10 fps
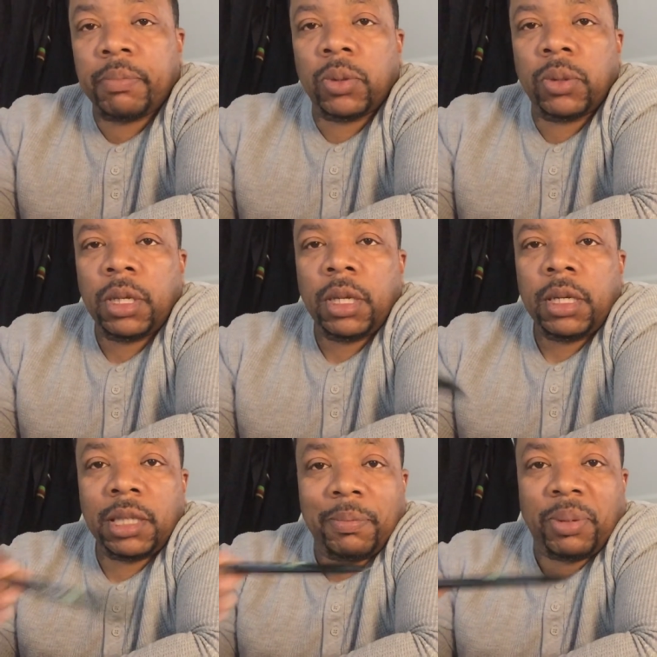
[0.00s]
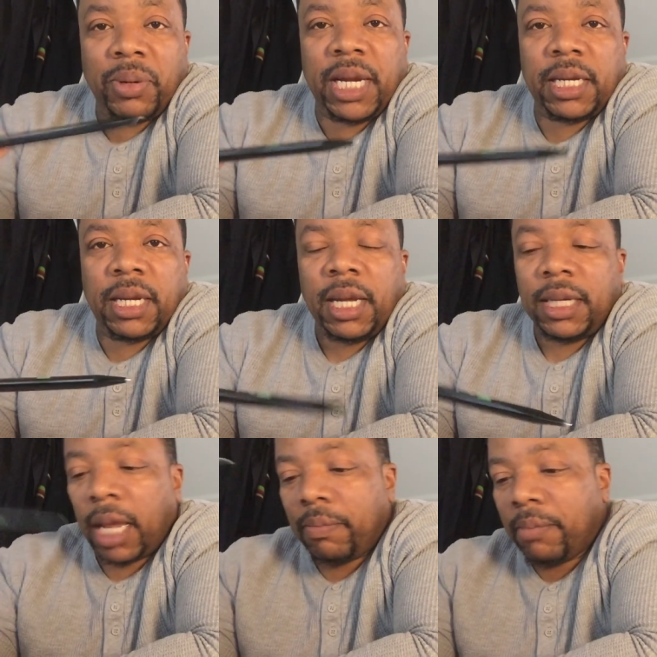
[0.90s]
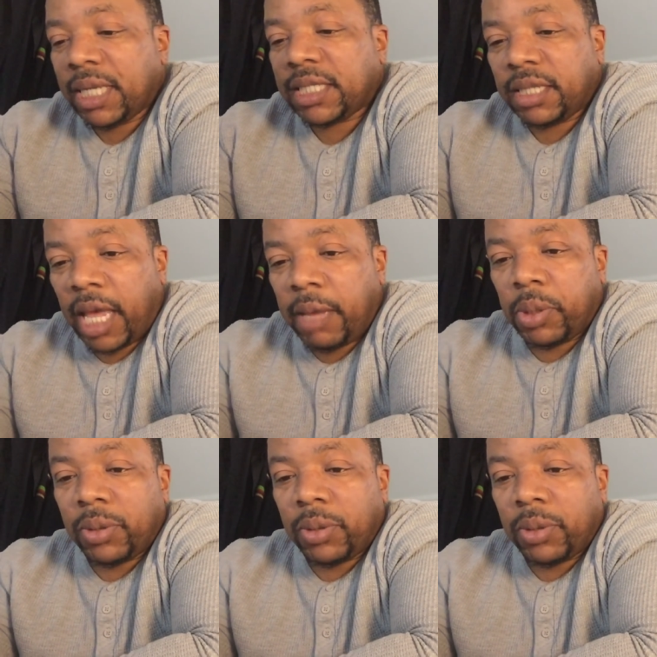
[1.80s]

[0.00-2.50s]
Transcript: the breed. They mislabel that.